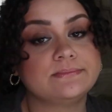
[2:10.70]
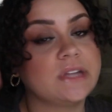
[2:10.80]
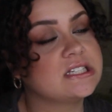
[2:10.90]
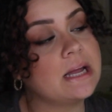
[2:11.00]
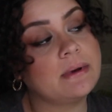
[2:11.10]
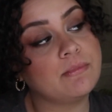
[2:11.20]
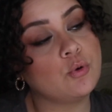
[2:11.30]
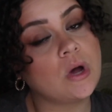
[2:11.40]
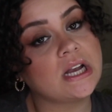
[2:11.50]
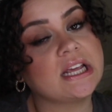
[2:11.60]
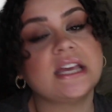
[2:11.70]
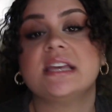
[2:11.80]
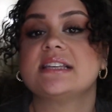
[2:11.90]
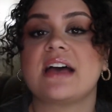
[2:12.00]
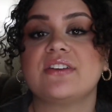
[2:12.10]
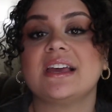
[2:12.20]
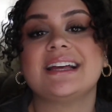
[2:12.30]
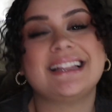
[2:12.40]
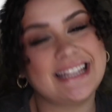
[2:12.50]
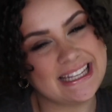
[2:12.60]
Now step number one is having
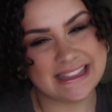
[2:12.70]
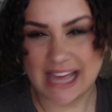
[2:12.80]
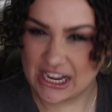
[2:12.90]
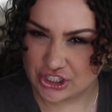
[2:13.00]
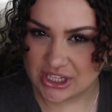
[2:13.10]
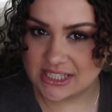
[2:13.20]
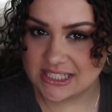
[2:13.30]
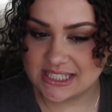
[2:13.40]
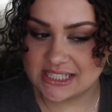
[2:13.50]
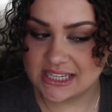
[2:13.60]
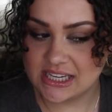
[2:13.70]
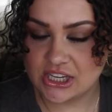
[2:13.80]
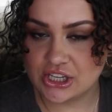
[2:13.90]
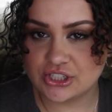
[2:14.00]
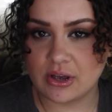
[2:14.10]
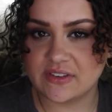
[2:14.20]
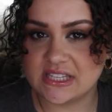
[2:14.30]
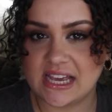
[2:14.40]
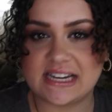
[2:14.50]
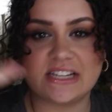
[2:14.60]
clean lashes. So
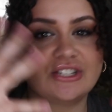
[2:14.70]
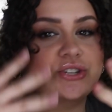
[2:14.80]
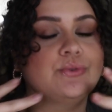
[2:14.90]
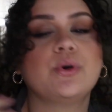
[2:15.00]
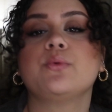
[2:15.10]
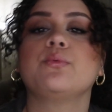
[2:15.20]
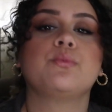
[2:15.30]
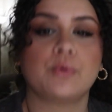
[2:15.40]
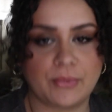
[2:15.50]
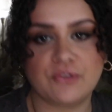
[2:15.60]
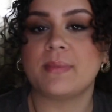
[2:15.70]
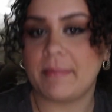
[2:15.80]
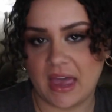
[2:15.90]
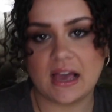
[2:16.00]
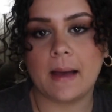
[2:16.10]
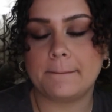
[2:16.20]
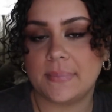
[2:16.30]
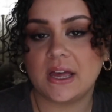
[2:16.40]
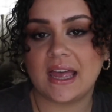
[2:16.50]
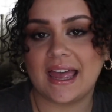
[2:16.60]
obviously I need to remove my makeup,
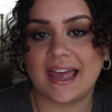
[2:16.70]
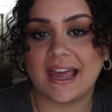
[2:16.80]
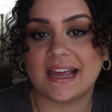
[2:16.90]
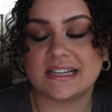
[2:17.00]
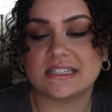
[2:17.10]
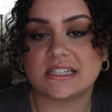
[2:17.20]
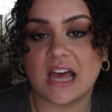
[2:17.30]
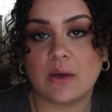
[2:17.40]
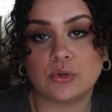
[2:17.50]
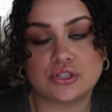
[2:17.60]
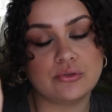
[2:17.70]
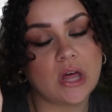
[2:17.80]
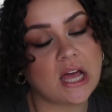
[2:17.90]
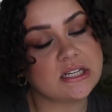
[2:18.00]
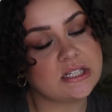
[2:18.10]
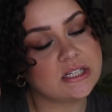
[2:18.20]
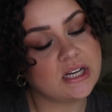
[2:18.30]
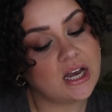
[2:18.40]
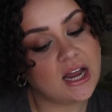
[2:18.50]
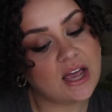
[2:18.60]
and I will do that
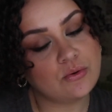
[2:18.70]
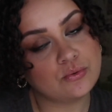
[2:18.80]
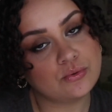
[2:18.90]
now.